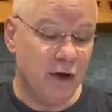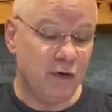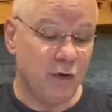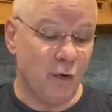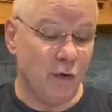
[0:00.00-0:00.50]

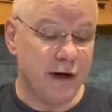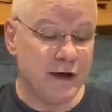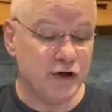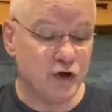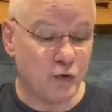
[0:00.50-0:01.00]
nor
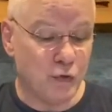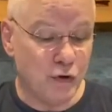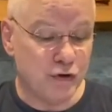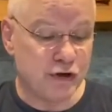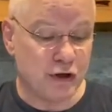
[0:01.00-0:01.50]
in
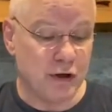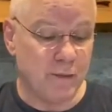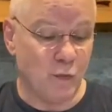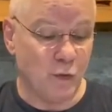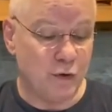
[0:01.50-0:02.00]

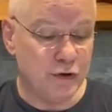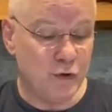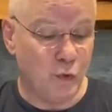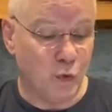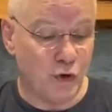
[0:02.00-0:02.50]
Jerusalem will you
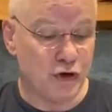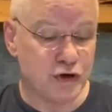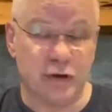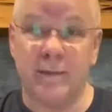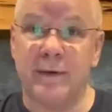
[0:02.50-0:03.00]

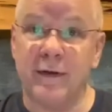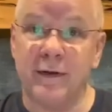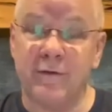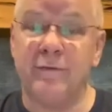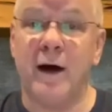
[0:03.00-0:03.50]
worship
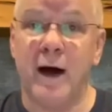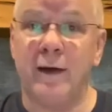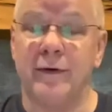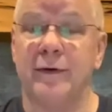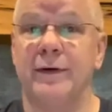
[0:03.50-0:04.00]
the
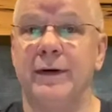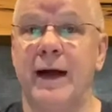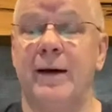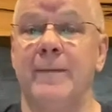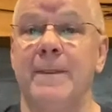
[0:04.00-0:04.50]
Father.
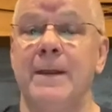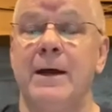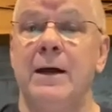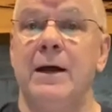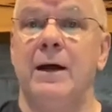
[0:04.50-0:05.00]
Now,
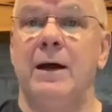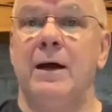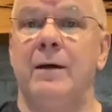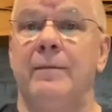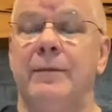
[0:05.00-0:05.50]

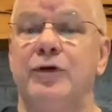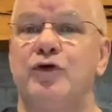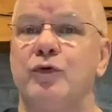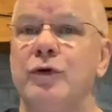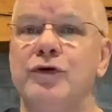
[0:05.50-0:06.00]

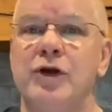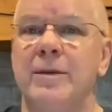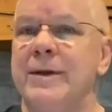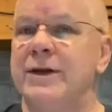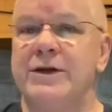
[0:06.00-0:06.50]

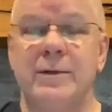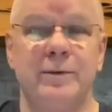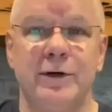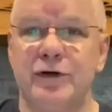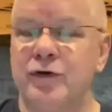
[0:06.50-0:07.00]
Jerusalem and the
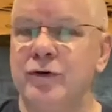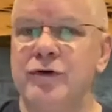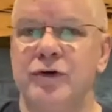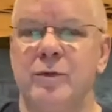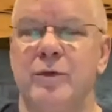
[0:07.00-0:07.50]
temple in
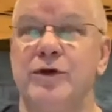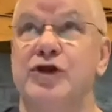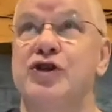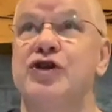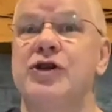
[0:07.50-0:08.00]
Jerusalem was
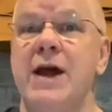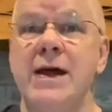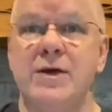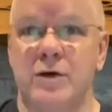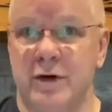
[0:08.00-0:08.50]

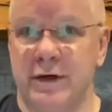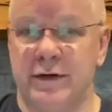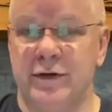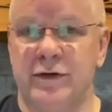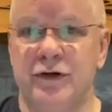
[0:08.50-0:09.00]
sacred
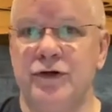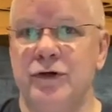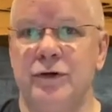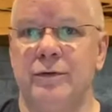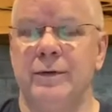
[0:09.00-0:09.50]
to the Jew.